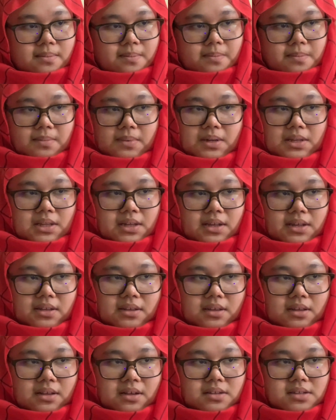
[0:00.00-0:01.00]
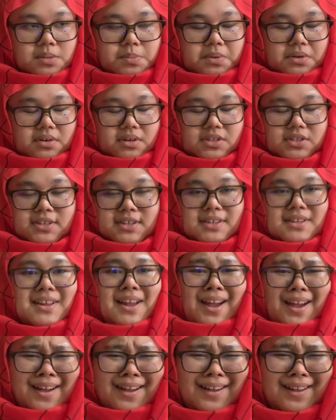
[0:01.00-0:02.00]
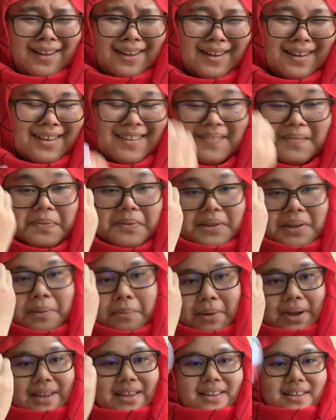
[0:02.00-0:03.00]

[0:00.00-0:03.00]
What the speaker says: But like, he can't speak Russian. But